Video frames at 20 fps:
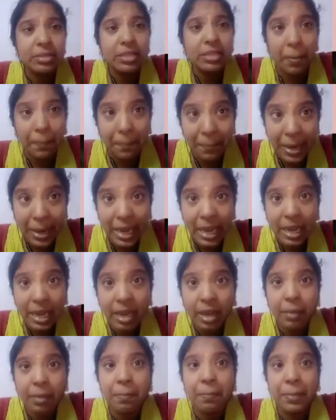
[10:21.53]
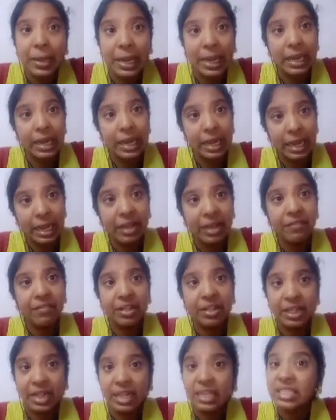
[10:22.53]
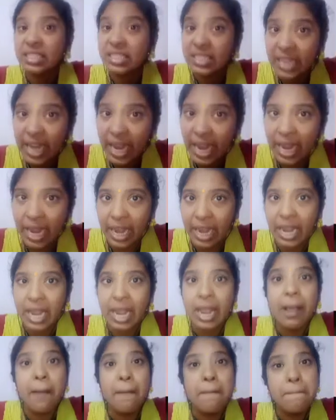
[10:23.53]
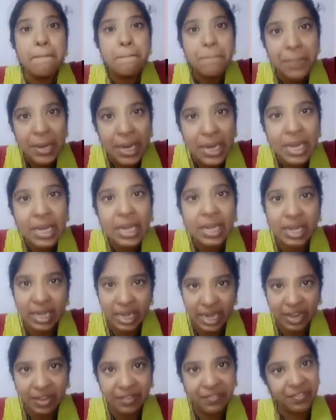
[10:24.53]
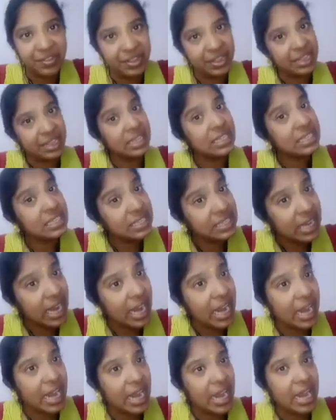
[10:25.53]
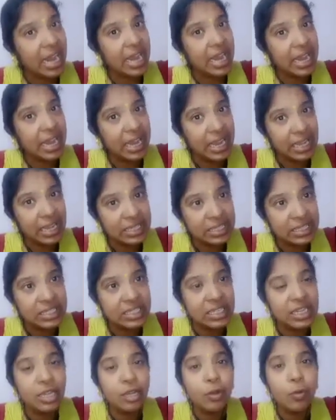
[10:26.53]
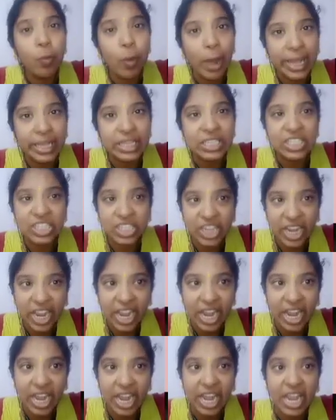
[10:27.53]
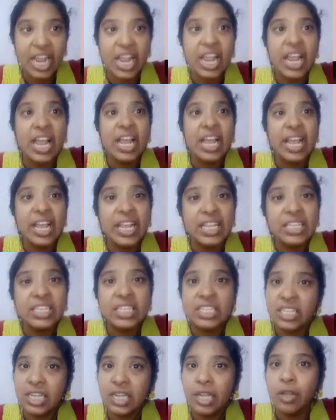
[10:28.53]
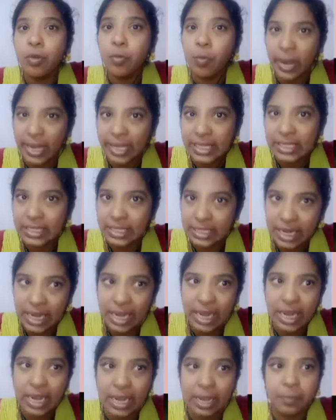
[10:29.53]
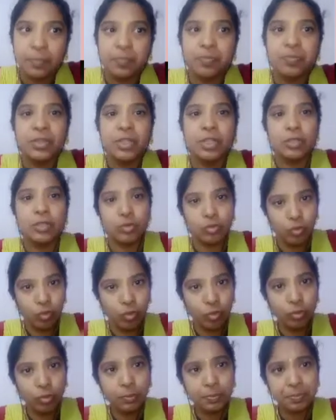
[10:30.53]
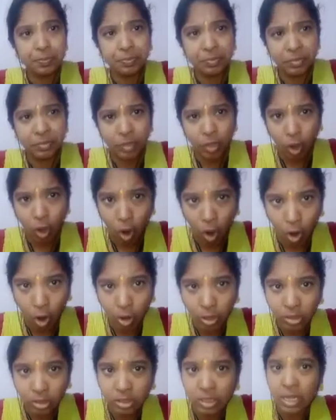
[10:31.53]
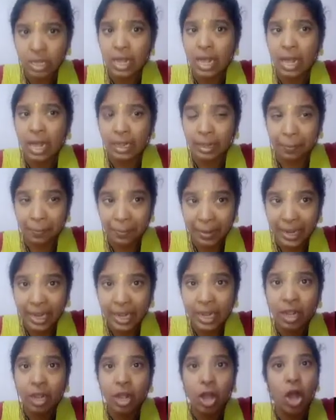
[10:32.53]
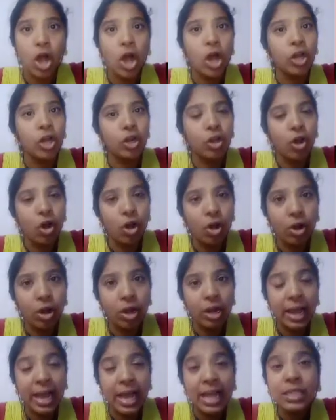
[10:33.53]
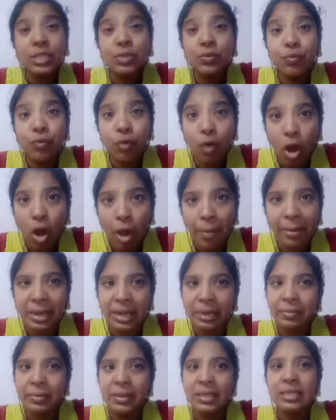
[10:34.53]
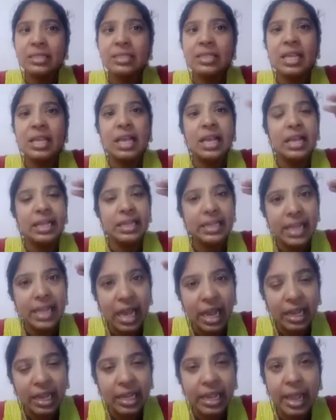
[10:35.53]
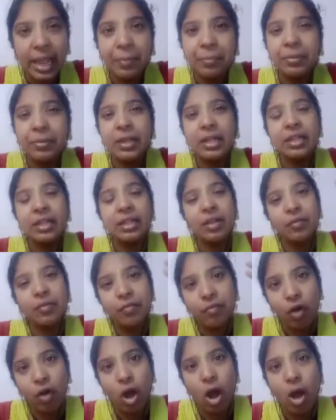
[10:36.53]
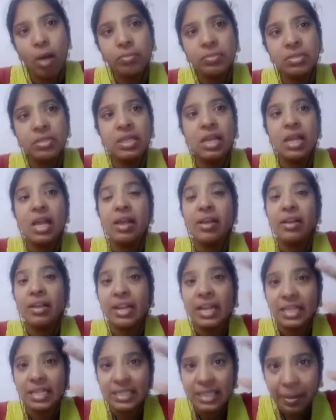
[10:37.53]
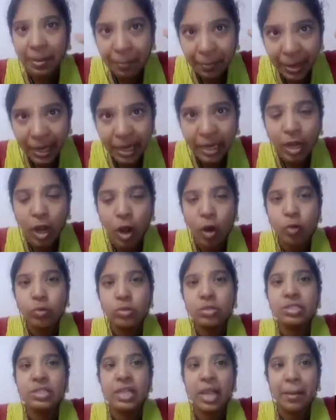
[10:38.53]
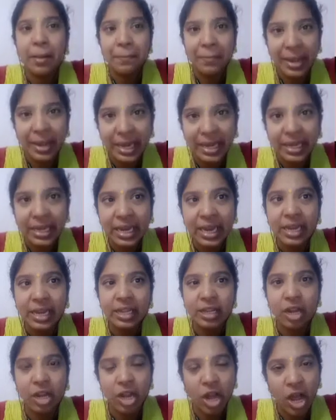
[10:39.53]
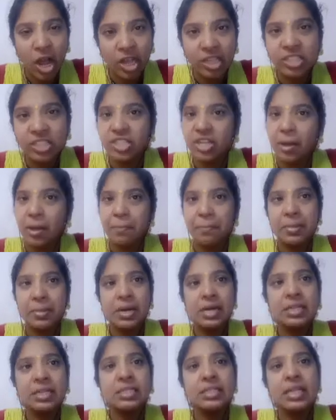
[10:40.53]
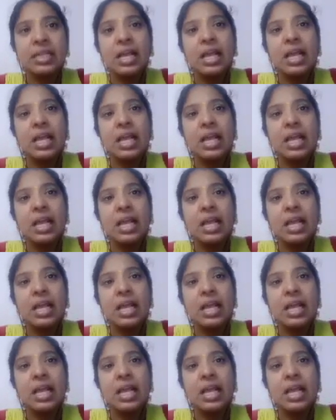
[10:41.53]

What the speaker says: the pig. Pig live in the stay. Pig live in the stay. STY, stay. STY, stay. So, the horse and the pig are called as farm animals. They are kept in the farms in a separate house. They are maintained in the large numbers.